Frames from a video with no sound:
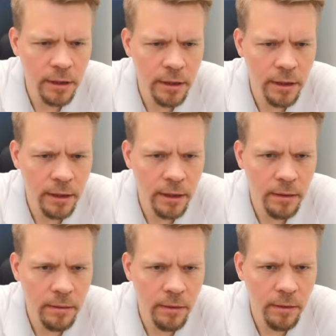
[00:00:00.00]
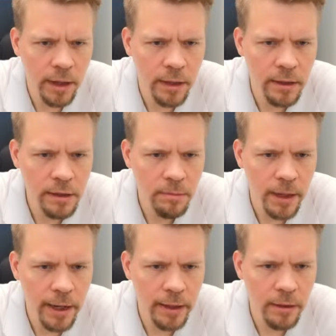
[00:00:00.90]
Okay, this
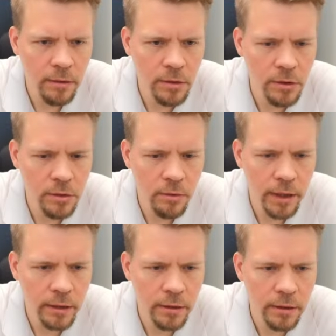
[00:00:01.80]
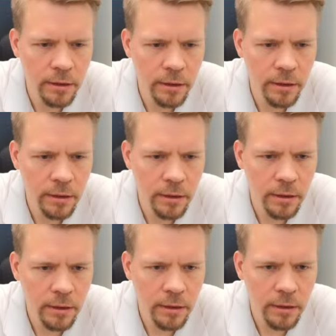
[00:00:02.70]
plan looks quite
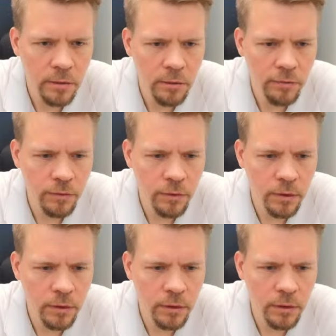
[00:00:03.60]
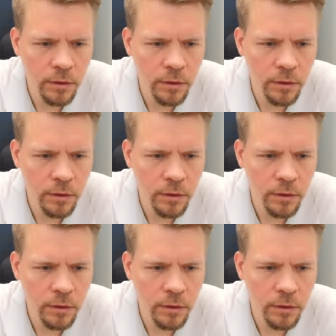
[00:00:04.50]
good for